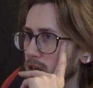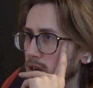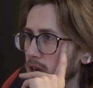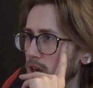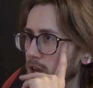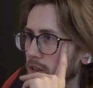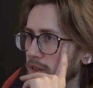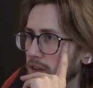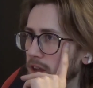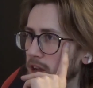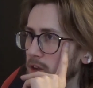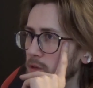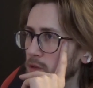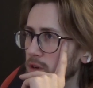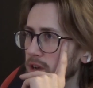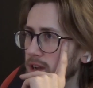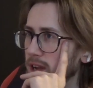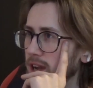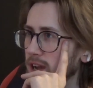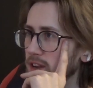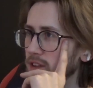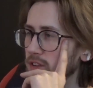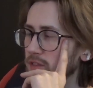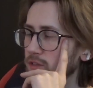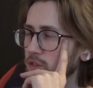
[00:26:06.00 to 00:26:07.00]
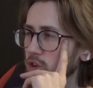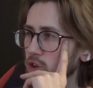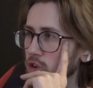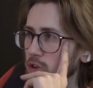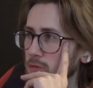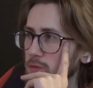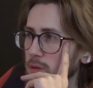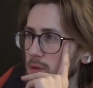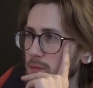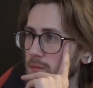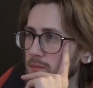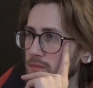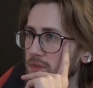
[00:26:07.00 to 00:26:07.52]
I don't think anyone cares if
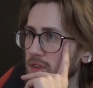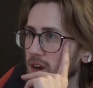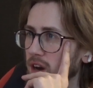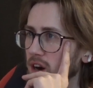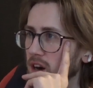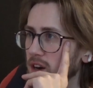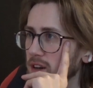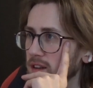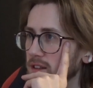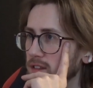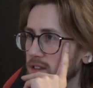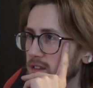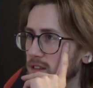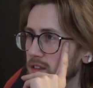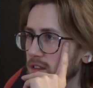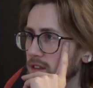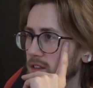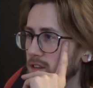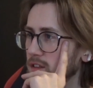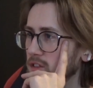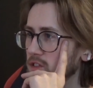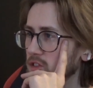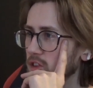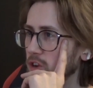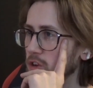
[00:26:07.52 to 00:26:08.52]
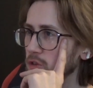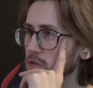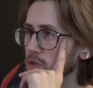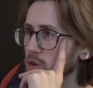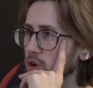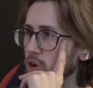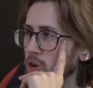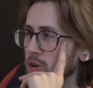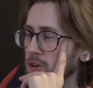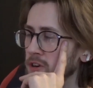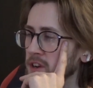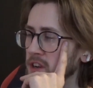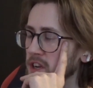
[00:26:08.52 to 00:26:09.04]
Cooper dies. It's so
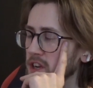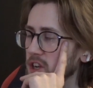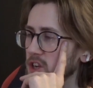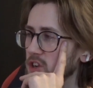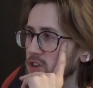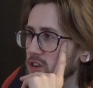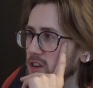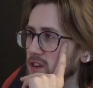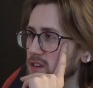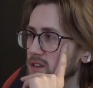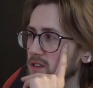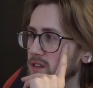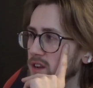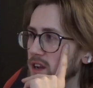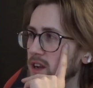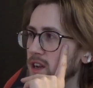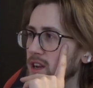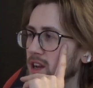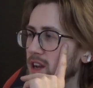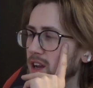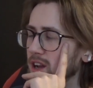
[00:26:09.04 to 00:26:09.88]
uninteresting.